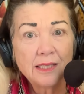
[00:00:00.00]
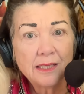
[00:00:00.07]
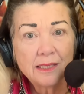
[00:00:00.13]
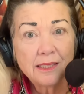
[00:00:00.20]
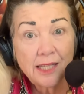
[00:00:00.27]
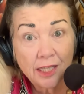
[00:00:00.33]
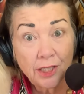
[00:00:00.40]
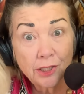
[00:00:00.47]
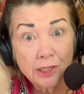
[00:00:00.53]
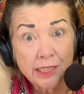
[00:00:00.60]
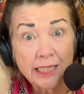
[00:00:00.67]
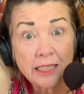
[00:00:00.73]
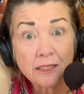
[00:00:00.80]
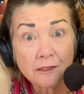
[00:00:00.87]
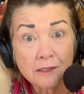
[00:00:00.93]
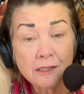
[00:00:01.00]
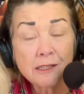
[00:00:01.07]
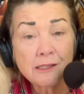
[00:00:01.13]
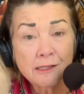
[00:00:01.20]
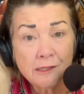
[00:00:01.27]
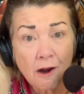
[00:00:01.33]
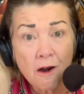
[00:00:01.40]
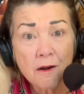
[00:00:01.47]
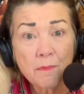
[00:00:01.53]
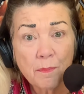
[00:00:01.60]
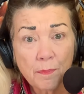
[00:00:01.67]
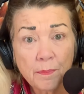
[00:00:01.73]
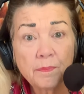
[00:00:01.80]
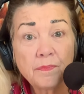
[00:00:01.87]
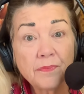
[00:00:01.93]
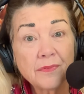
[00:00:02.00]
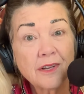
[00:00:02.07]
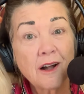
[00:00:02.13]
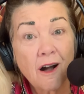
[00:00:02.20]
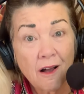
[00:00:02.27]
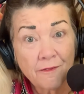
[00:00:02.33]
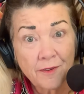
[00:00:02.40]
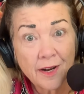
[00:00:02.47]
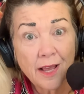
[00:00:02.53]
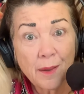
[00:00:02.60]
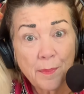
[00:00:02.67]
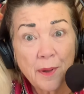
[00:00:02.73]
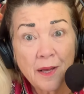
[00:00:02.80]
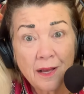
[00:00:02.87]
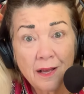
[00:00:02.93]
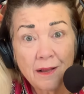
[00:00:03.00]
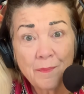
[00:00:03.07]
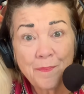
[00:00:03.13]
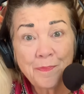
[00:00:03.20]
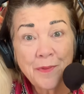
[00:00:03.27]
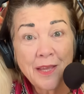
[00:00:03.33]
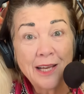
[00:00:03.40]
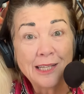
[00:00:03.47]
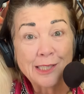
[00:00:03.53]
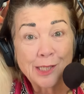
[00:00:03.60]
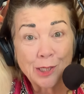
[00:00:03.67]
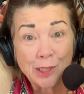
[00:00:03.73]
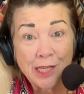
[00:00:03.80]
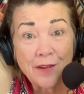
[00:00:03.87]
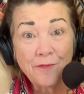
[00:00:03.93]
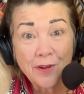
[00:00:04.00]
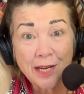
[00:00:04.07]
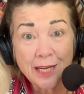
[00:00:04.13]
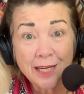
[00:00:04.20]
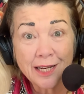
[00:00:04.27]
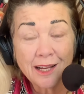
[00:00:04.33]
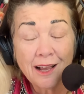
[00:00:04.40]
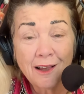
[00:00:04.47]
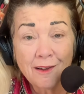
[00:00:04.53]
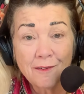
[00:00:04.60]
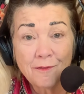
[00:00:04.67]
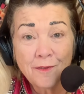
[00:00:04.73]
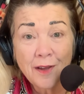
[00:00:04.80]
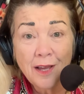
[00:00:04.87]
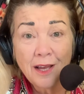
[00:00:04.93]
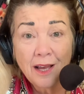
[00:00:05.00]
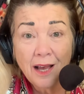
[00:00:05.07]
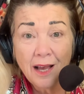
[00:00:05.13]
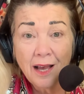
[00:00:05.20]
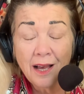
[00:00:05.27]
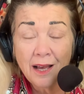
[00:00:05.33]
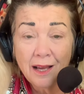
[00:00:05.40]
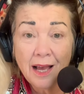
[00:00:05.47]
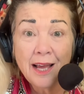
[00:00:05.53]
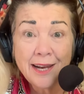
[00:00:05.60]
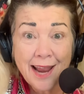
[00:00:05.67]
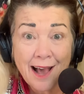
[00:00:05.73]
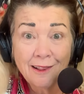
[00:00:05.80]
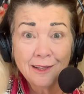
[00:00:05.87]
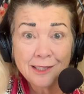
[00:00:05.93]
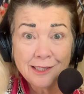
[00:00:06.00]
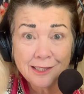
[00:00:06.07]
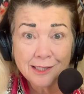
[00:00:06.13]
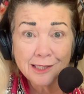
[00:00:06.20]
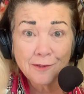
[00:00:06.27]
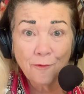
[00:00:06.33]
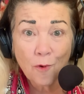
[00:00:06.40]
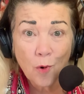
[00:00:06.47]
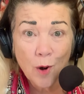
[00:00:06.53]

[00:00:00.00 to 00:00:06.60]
tell your dealer to start coughing up a certificate of analysis for